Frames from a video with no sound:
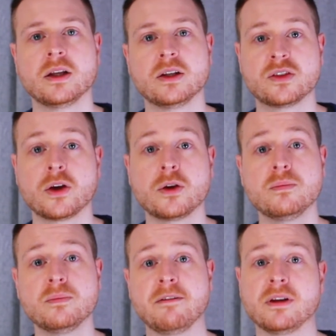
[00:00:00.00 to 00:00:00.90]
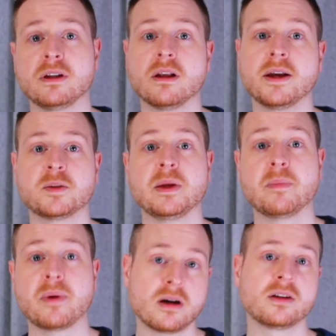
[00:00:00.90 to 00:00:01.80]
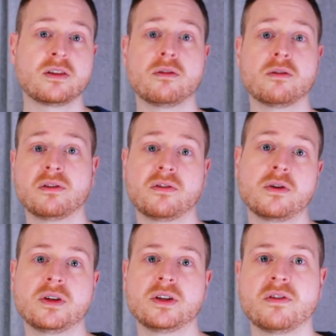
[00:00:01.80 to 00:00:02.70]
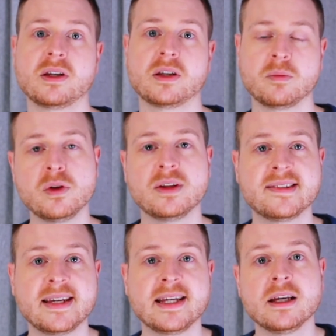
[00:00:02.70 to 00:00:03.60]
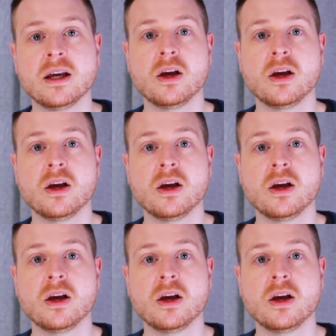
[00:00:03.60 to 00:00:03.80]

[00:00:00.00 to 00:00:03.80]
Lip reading: So if you'd like to be part of the Focus Find community,